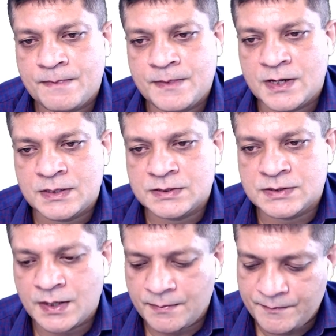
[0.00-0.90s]
They're the
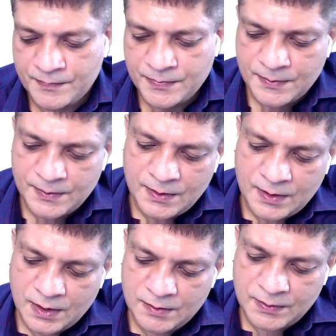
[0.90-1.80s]
same.
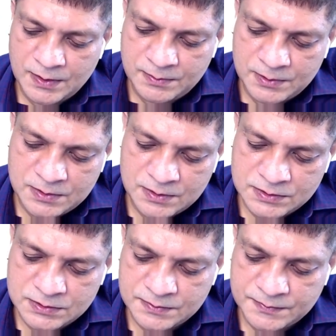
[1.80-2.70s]
And what about
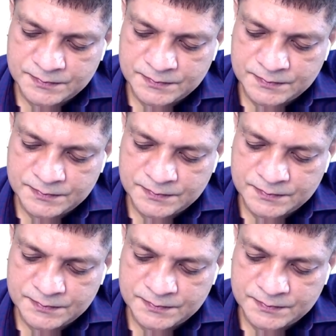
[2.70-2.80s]
this?